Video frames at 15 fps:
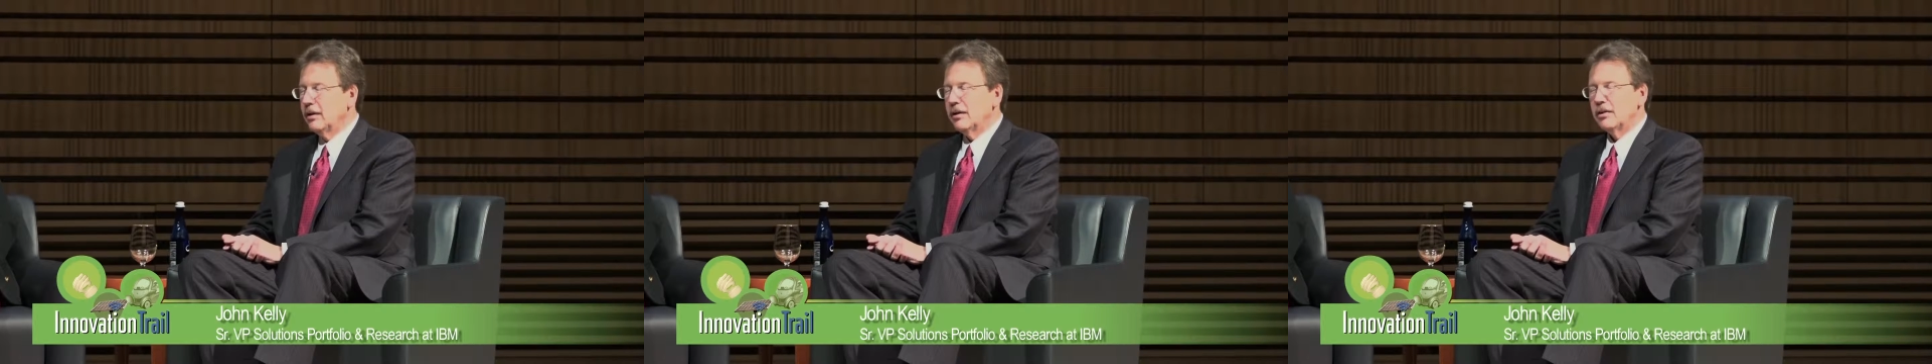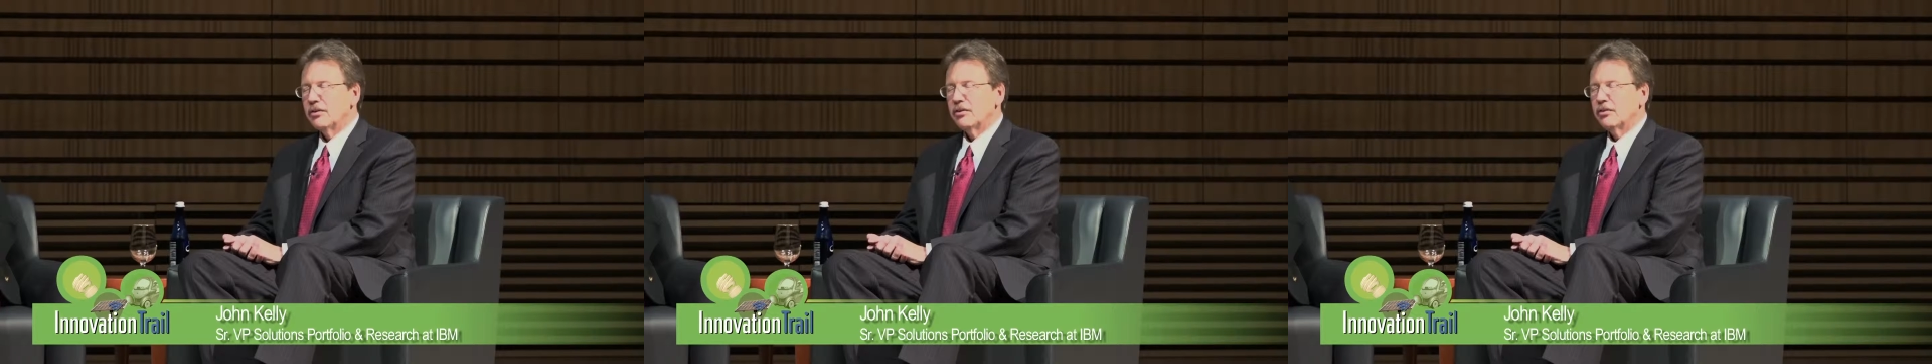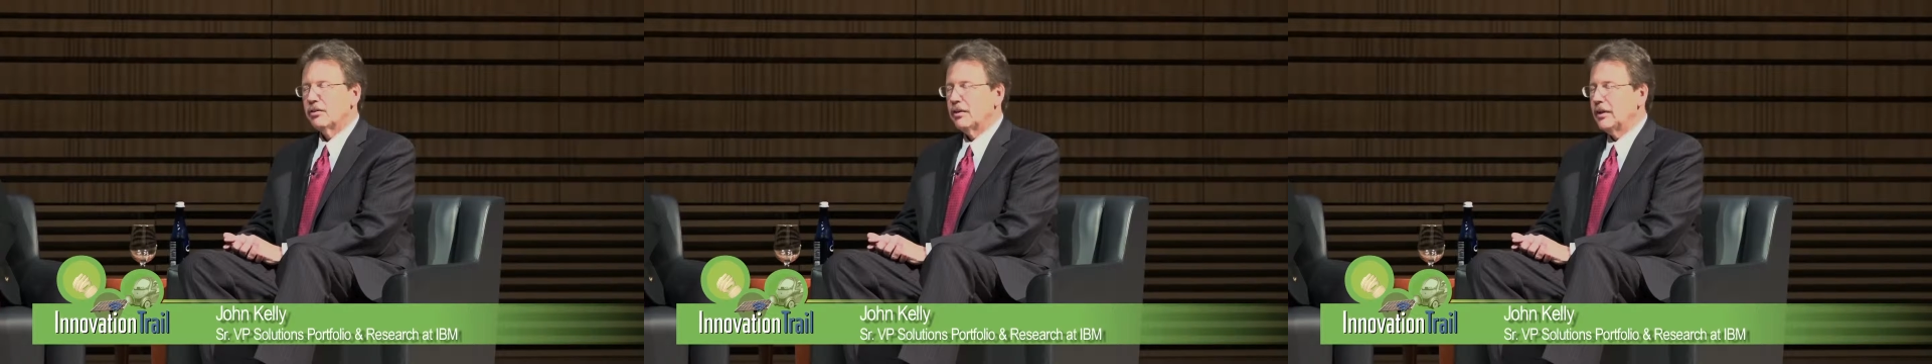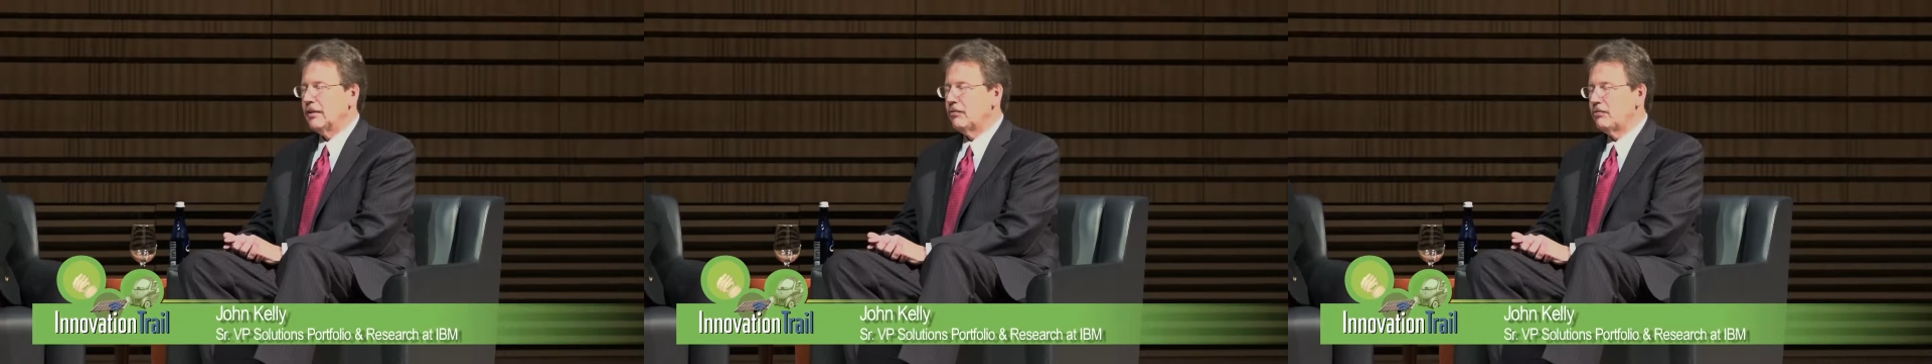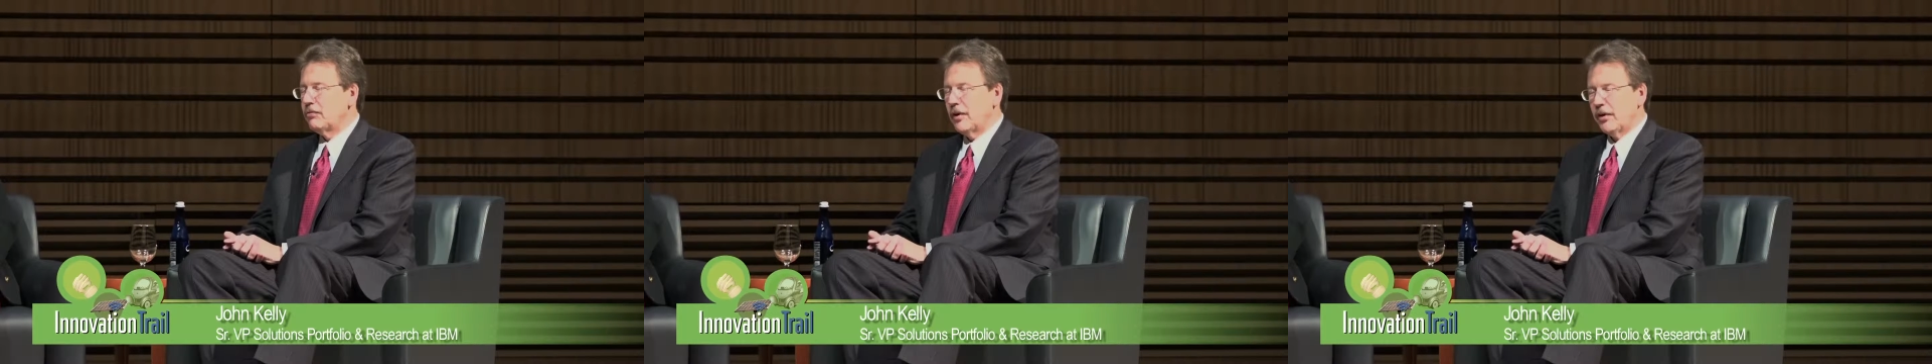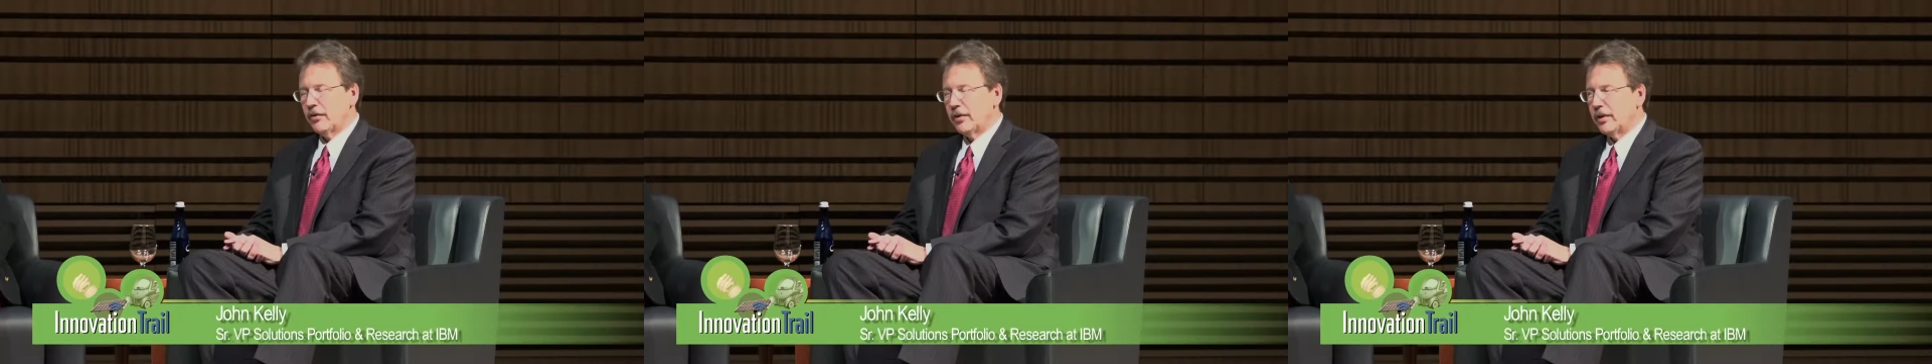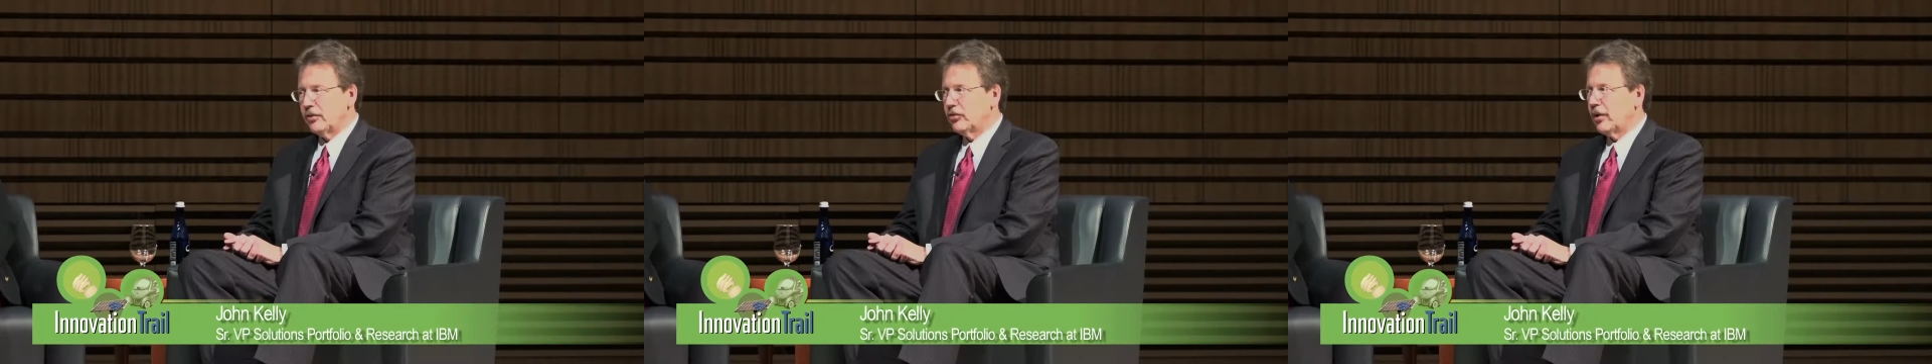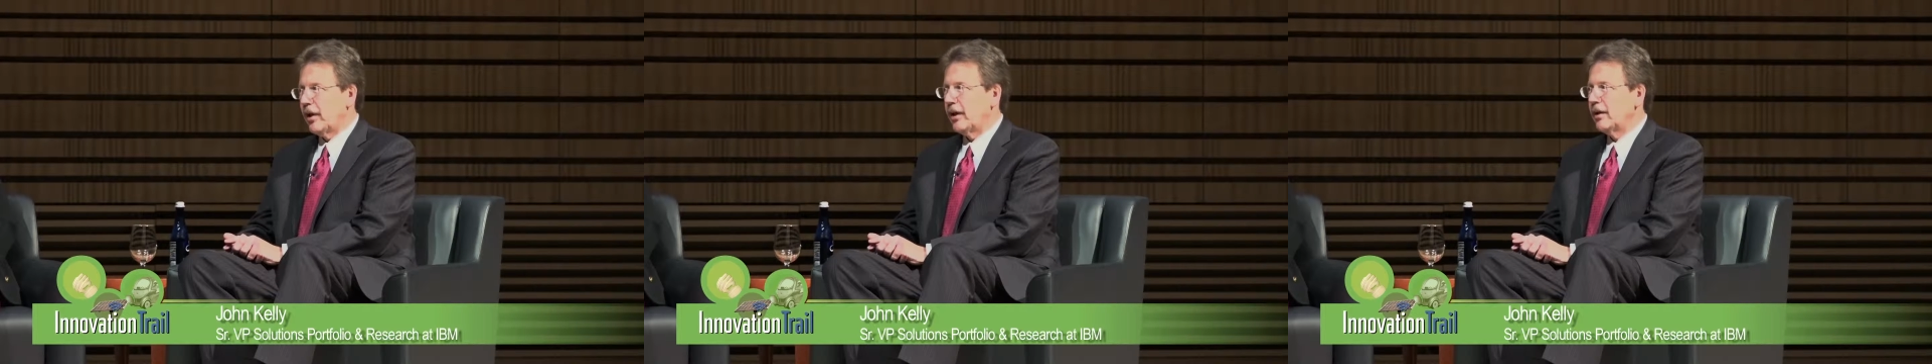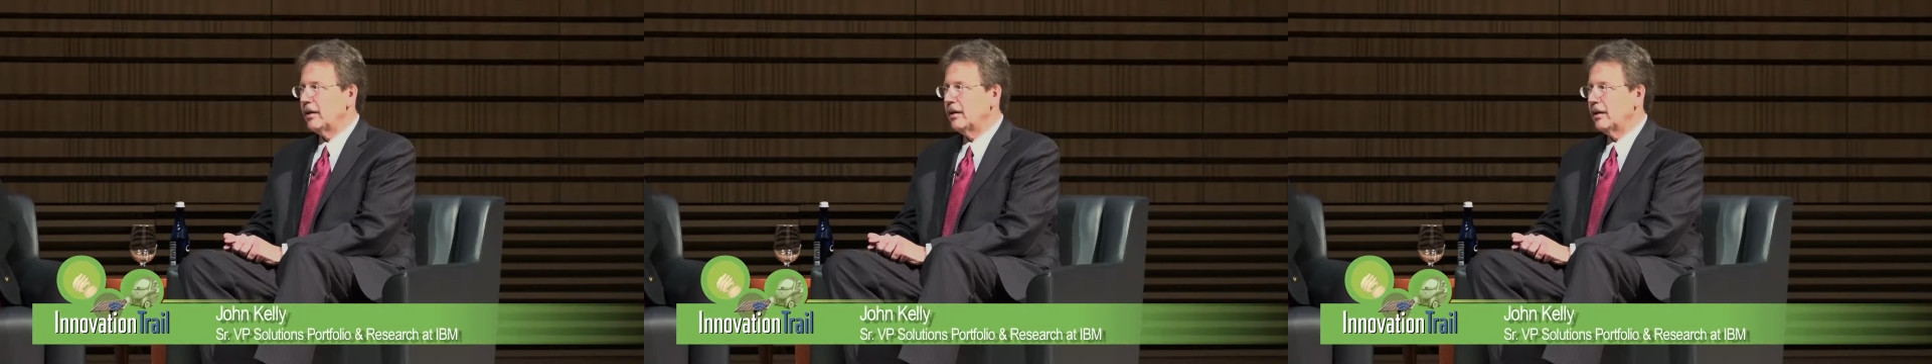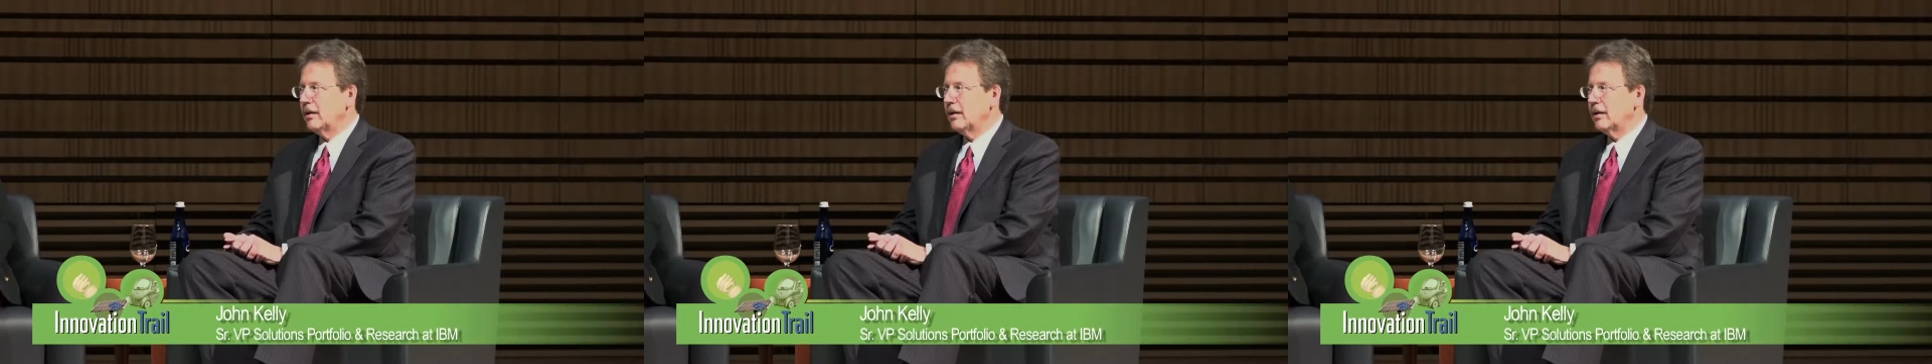is very exciting.